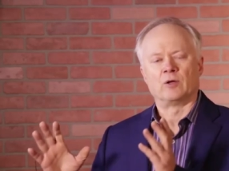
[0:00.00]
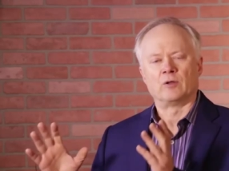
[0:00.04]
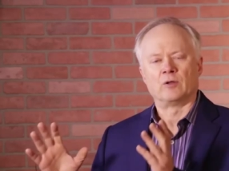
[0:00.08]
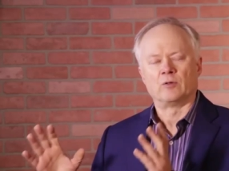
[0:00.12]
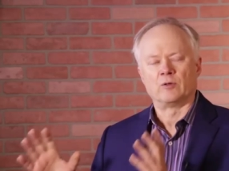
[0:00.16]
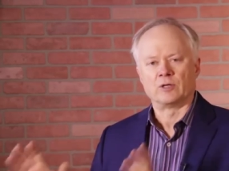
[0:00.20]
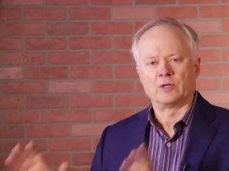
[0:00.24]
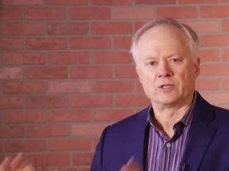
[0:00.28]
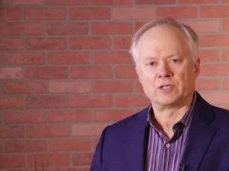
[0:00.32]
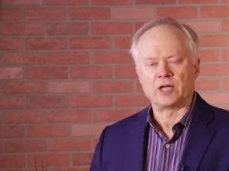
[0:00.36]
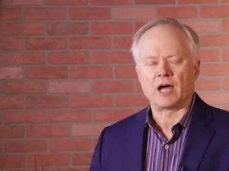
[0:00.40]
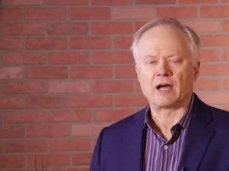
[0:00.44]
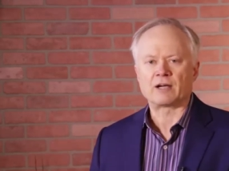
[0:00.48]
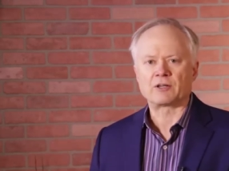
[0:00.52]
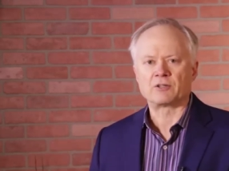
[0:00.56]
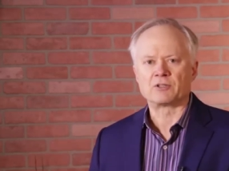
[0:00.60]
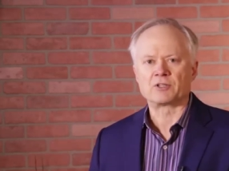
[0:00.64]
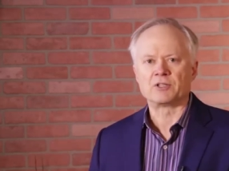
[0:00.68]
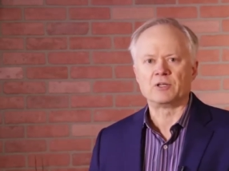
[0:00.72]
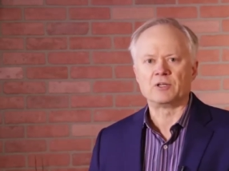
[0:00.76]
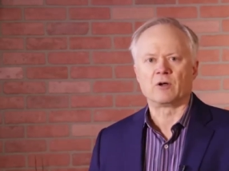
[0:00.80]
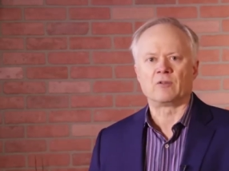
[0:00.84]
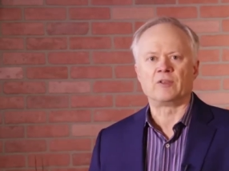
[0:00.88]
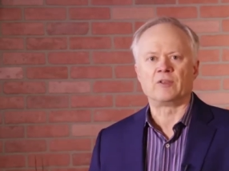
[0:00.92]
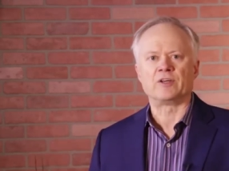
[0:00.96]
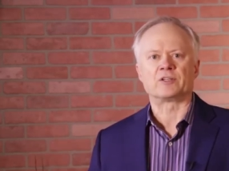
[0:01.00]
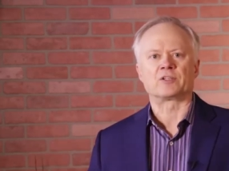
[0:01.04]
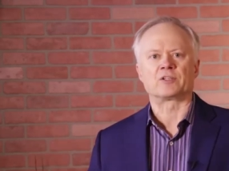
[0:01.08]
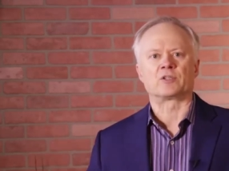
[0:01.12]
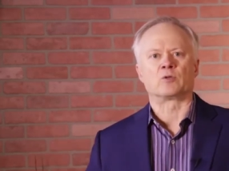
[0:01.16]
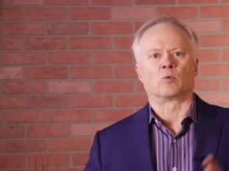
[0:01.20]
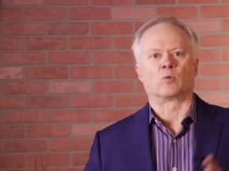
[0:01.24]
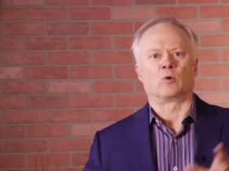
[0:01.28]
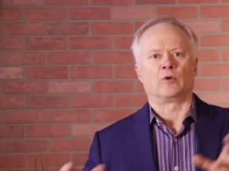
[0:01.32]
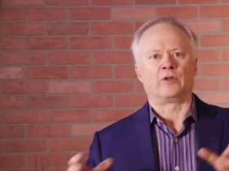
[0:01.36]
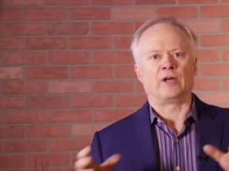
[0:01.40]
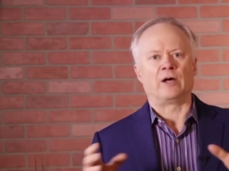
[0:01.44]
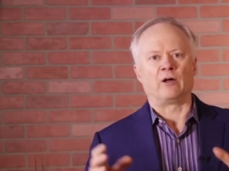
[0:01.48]
The doctors know this,
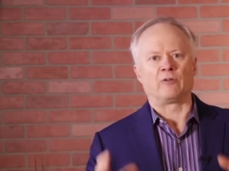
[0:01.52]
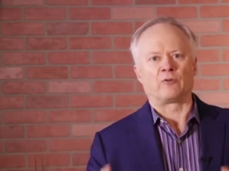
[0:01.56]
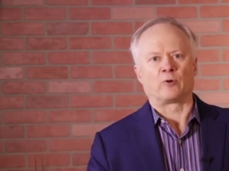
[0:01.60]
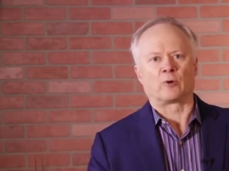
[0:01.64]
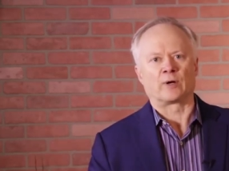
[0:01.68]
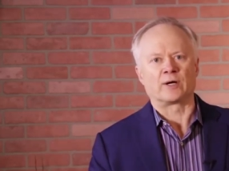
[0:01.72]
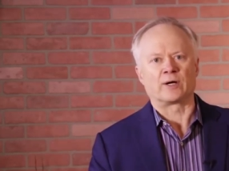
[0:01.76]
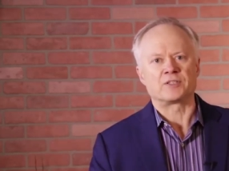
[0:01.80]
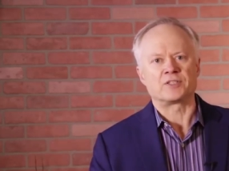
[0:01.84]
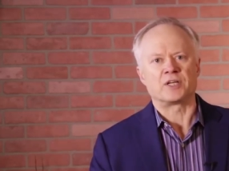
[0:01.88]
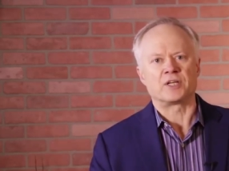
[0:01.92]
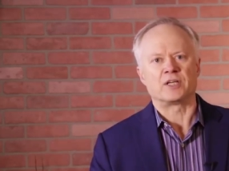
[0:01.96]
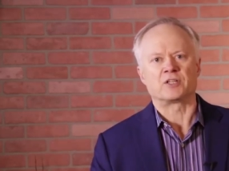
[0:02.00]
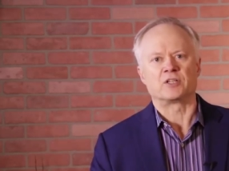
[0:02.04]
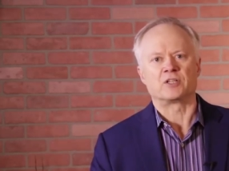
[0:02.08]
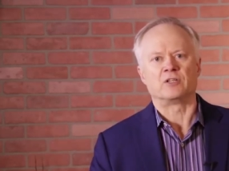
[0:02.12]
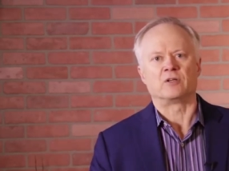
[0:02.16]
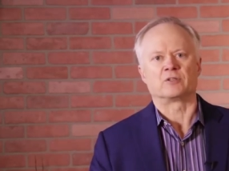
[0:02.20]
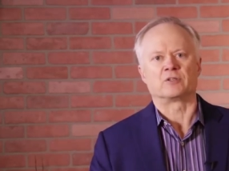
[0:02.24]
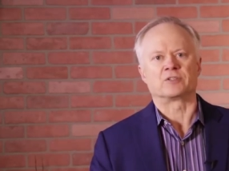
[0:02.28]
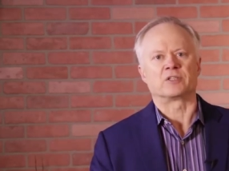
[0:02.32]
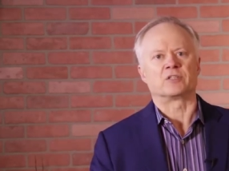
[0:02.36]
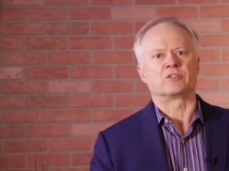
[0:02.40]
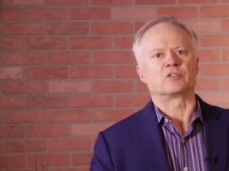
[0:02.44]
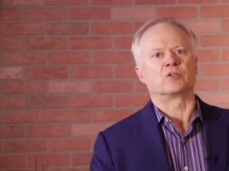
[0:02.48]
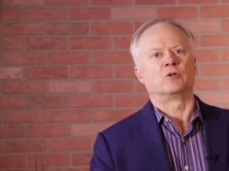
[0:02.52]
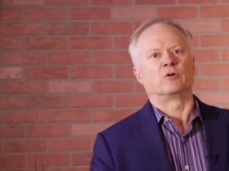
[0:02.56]
the World Health Organization knows this,